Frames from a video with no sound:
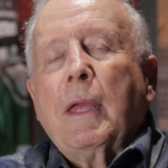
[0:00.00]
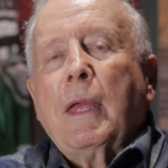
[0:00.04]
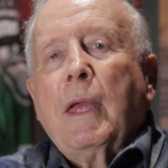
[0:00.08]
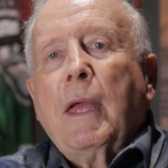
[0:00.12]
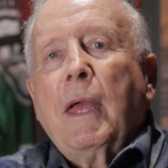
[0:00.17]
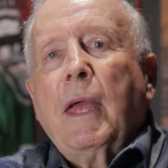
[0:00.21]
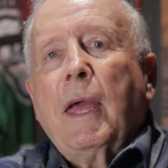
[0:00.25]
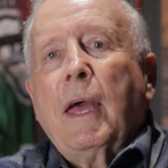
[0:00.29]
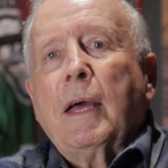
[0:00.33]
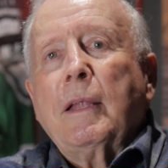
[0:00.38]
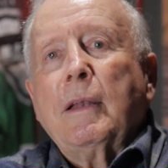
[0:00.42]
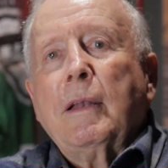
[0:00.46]

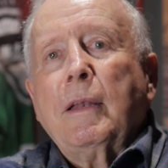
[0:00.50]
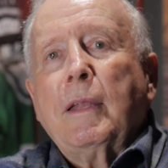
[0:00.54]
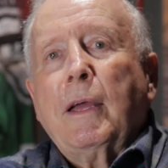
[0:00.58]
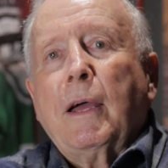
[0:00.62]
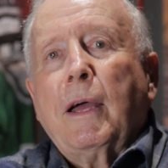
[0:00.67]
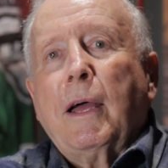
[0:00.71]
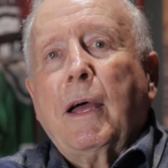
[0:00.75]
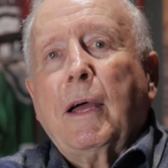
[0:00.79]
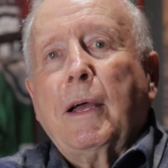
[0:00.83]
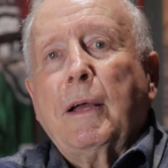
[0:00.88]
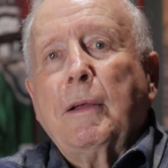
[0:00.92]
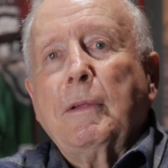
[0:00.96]
And
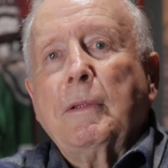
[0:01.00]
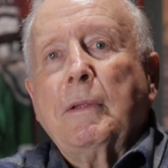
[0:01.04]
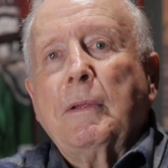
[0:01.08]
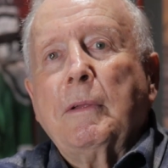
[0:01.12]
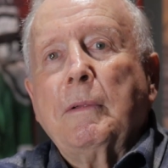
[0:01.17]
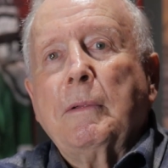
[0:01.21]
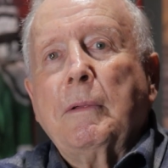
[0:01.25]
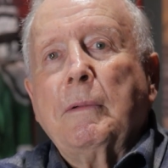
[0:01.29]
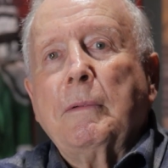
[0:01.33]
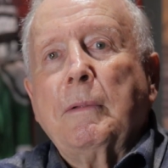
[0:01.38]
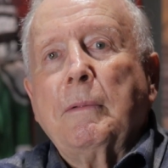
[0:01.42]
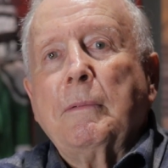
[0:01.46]
I
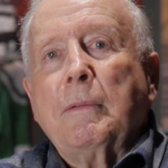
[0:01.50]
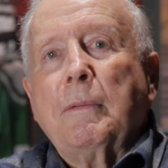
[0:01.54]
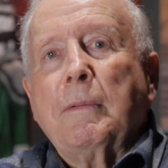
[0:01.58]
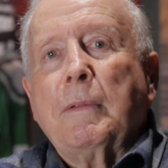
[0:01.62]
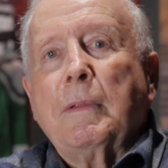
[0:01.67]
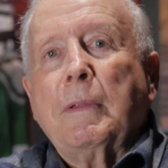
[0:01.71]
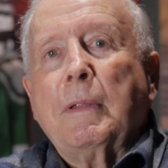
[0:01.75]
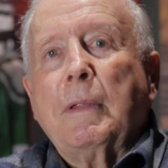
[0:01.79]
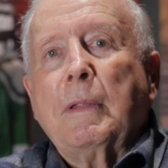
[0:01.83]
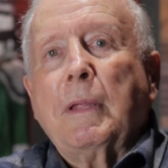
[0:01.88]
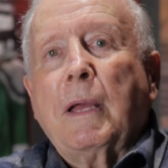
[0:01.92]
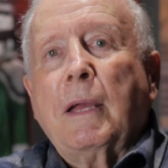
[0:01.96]

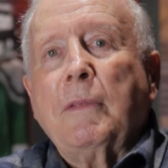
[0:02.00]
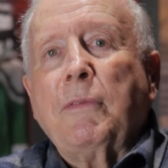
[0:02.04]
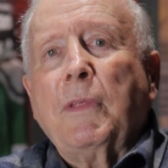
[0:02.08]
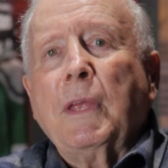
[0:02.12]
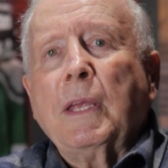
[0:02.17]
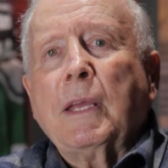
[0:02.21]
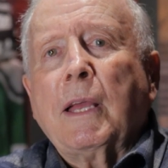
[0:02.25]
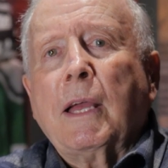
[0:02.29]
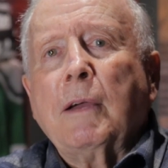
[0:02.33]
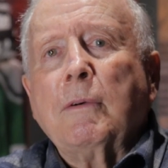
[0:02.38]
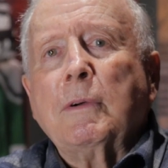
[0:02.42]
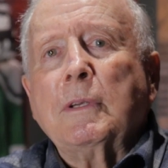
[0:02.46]

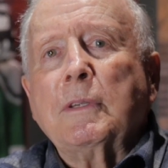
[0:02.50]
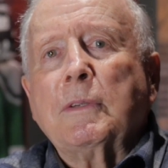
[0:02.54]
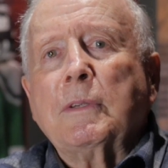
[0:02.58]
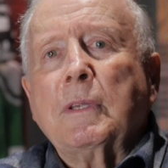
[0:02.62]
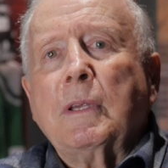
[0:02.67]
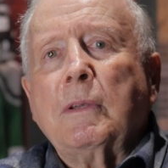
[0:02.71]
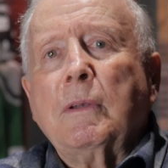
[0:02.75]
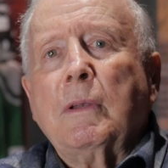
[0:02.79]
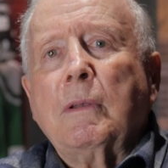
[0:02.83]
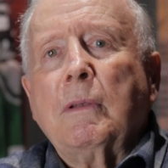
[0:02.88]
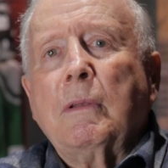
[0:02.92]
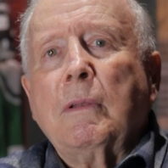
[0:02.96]
think I was
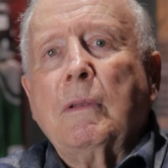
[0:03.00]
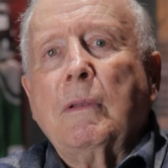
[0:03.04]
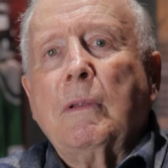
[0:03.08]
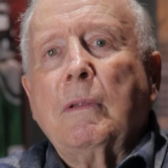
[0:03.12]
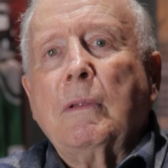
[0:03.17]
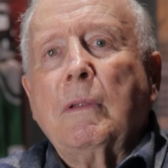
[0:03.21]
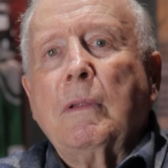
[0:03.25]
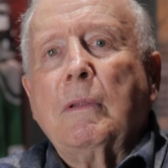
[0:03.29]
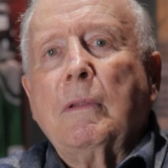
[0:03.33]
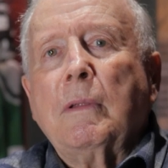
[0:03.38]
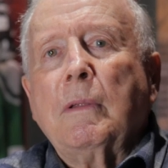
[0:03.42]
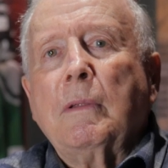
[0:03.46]
in,
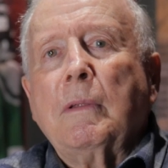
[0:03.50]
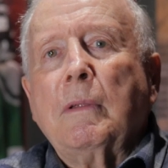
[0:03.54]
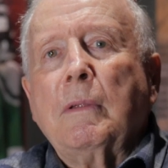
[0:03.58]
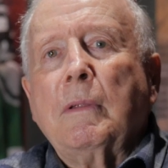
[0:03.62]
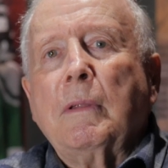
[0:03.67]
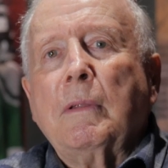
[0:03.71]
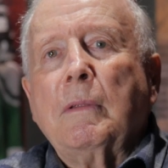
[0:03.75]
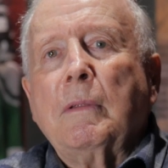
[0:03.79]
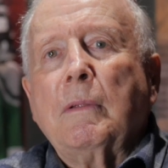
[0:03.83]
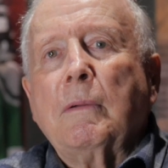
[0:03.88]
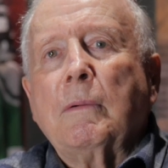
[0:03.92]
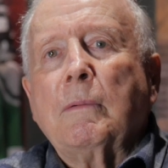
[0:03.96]

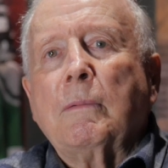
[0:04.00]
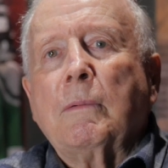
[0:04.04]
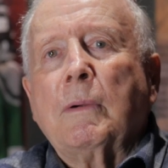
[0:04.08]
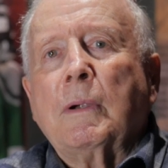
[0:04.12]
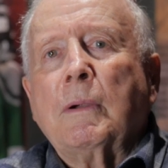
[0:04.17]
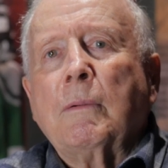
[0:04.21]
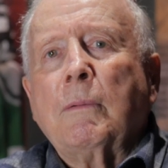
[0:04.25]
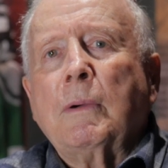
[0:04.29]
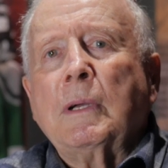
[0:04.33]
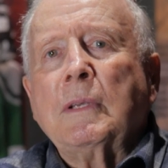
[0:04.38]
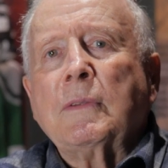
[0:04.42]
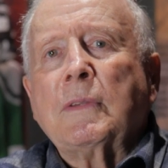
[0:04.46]

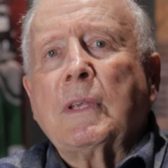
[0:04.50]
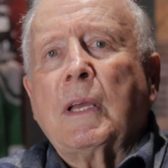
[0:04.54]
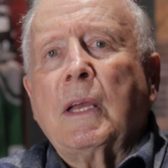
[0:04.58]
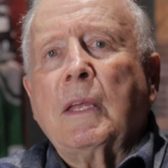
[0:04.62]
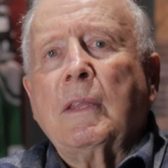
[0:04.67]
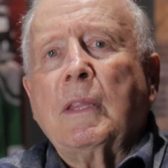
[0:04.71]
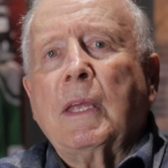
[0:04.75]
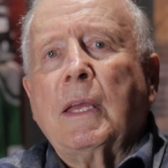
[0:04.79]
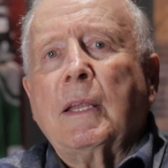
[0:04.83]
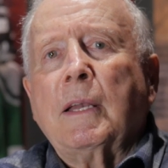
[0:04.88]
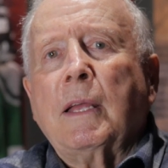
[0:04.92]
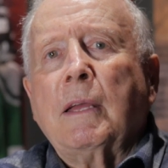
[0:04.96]
where was I
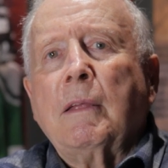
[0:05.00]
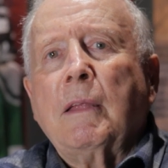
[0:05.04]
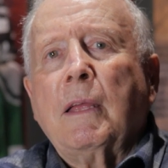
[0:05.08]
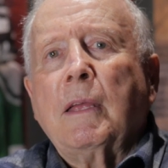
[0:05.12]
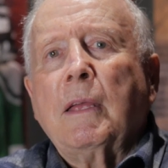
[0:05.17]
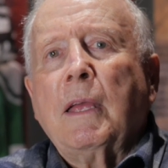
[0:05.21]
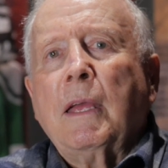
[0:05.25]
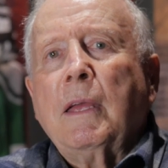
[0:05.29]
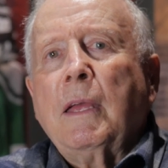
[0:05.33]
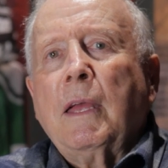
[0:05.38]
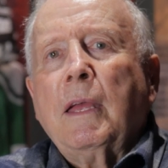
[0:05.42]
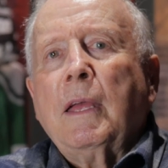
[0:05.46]
then?
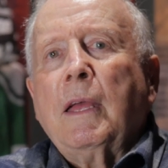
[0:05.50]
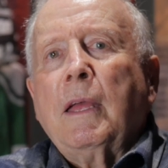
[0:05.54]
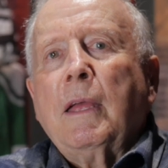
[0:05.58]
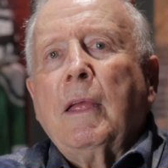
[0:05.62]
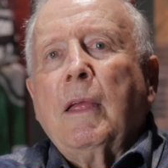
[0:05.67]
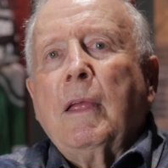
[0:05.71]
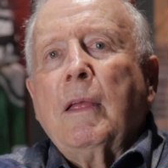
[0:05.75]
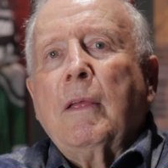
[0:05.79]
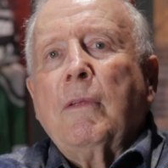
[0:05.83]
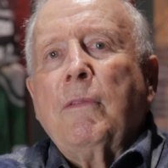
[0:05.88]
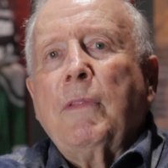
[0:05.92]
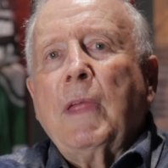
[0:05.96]

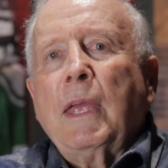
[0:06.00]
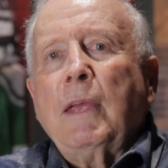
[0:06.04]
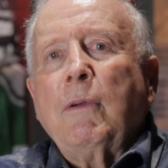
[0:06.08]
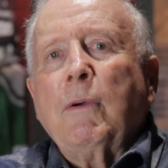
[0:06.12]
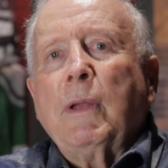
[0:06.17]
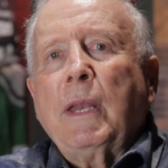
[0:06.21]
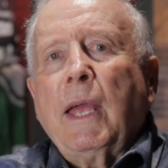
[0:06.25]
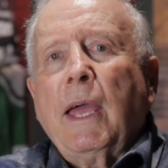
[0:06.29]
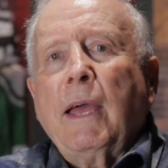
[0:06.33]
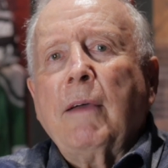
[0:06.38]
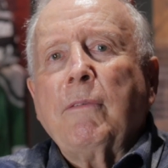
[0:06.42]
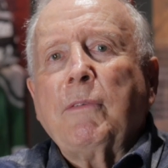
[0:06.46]
They
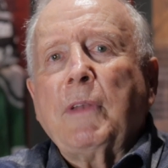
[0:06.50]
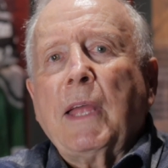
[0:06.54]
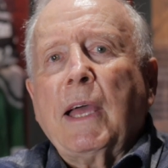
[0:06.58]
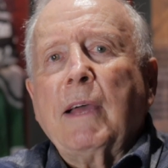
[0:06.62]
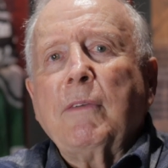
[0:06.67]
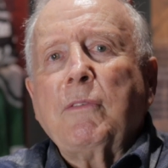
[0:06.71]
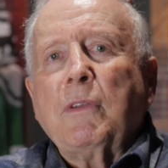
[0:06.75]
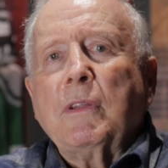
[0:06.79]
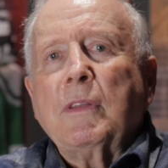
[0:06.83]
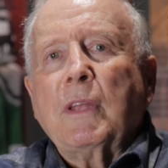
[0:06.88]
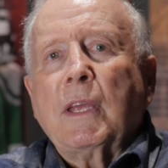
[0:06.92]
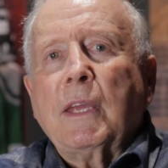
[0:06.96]
would have to,
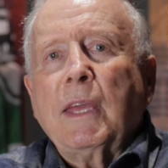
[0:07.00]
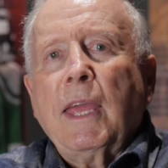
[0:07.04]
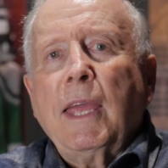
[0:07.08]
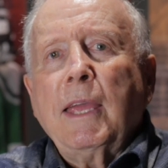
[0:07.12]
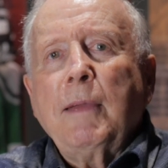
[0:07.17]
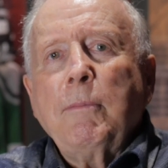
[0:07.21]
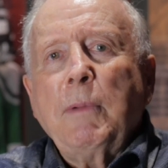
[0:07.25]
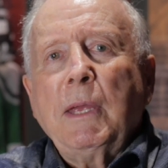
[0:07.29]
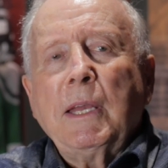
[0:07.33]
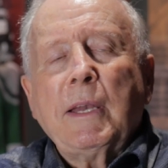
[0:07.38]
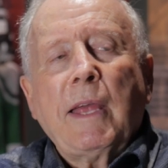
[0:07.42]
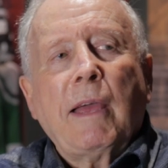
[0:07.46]
after the
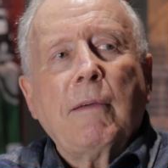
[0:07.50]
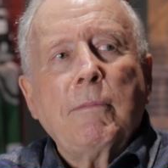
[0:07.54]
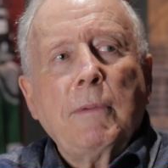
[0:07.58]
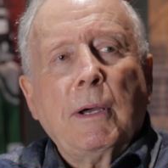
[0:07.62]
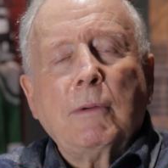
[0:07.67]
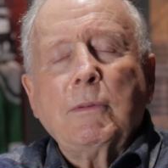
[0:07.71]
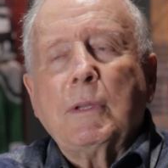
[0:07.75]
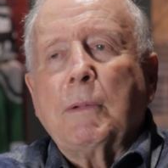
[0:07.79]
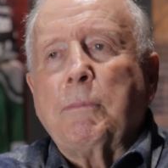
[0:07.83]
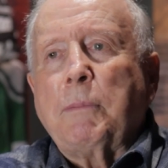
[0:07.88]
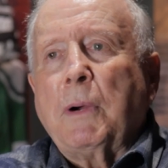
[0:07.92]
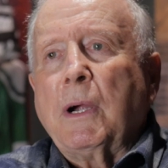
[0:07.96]
game, he'd have them out
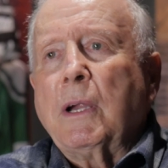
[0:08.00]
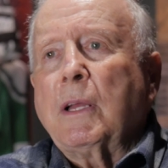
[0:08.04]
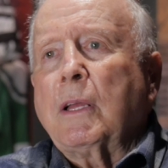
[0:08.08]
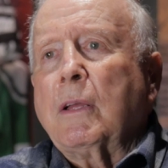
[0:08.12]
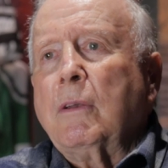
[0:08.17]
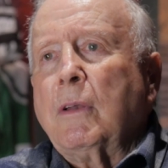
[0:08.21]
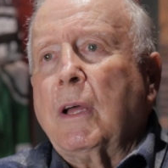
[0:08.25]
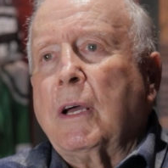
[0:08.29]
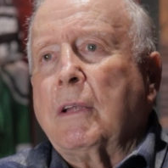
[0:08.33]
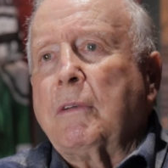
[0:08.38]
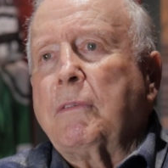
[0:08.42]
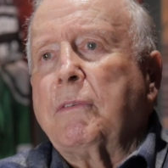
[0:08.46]
in the parking
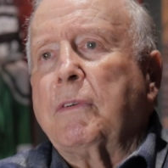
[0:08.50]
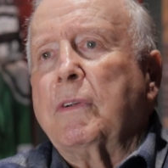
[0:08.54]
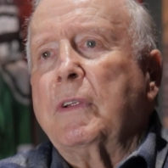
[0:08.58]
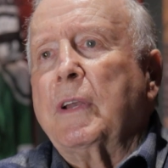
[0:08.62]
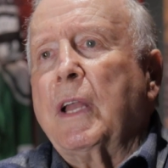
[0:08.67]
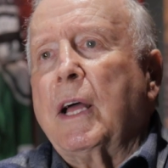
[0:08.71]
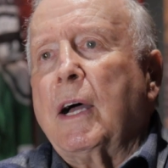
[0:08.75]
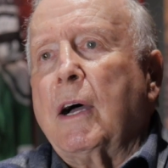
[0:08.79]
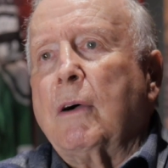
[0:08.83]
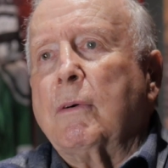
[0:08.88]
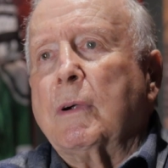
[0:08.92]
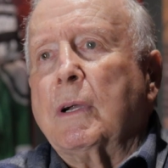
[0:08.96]
lot for an
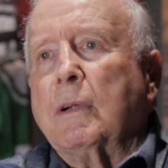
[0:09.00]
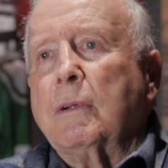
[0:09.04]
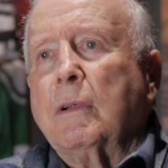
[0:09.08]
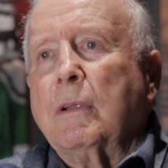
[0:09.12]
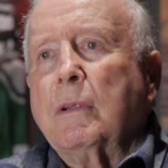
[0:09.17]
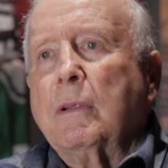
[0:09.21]
hour.